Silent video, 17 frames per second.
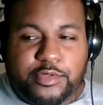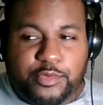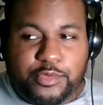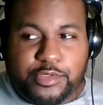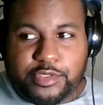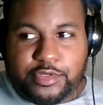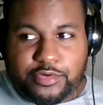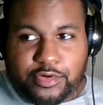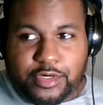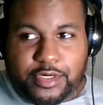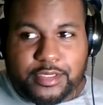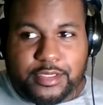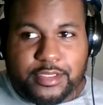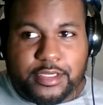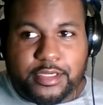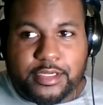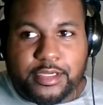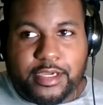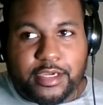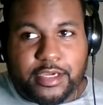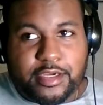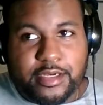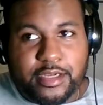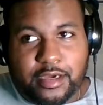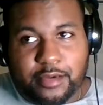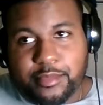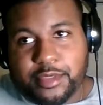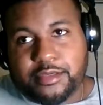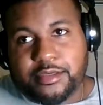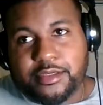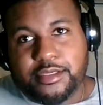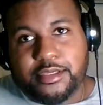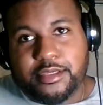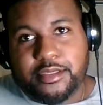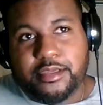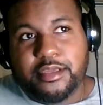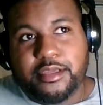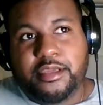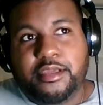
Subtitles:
was struggling economically,